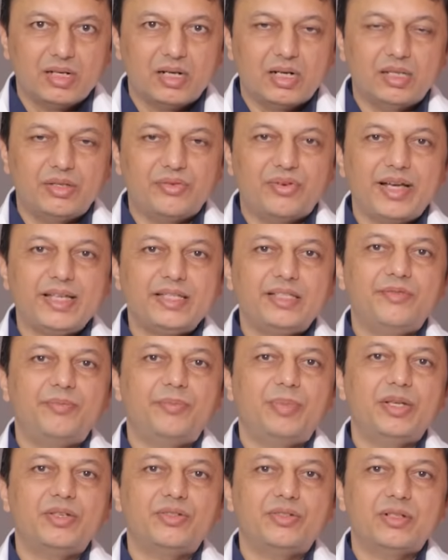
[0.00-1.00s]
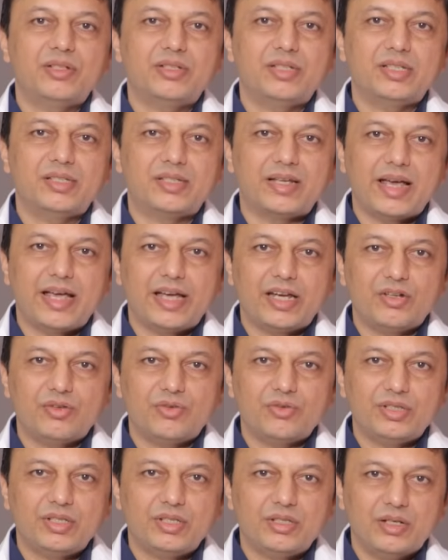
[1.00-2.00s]
Otherwise, if patient is
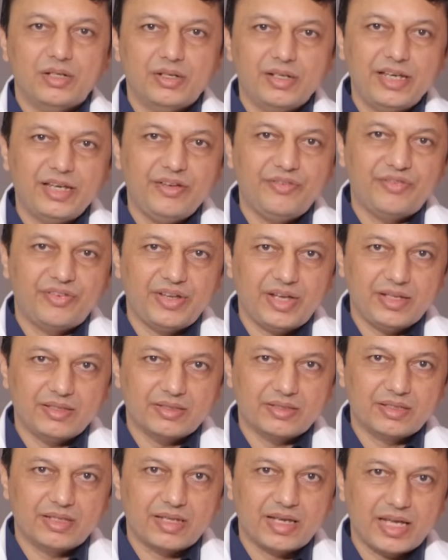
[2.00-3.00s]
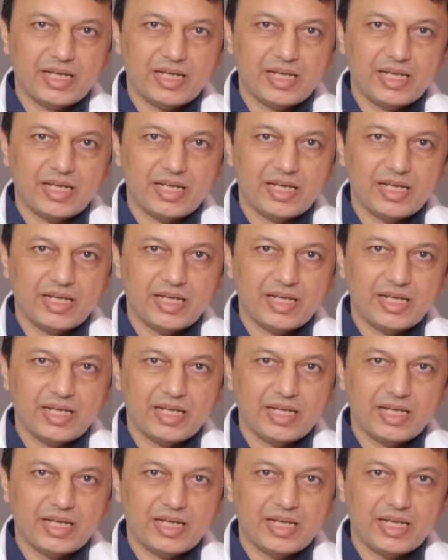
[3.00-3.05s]
diagnosed in the early phase